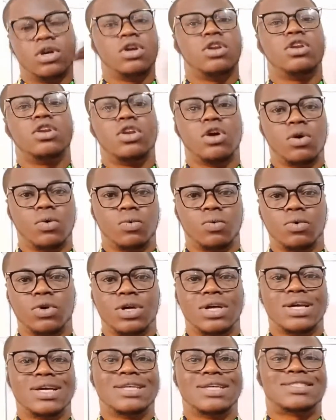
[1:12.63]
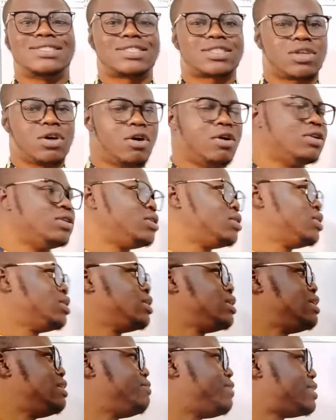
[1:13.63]
No, it is
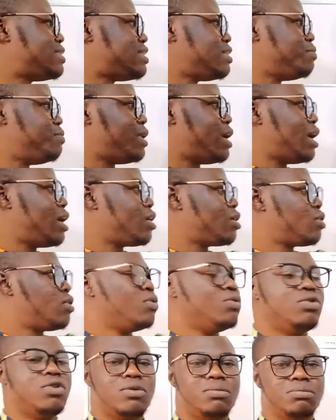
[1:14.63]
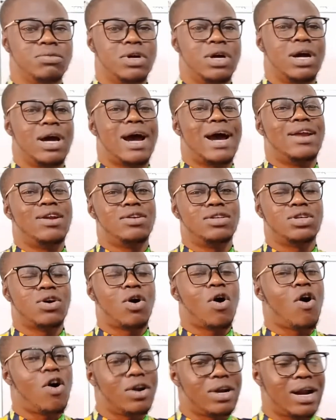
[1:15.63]
called the vertebral column. And on the
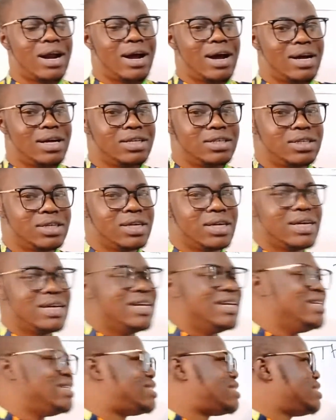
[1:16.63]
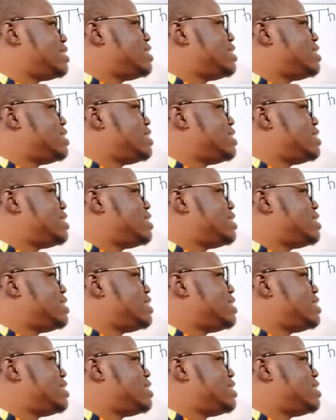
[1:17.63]
other hand, it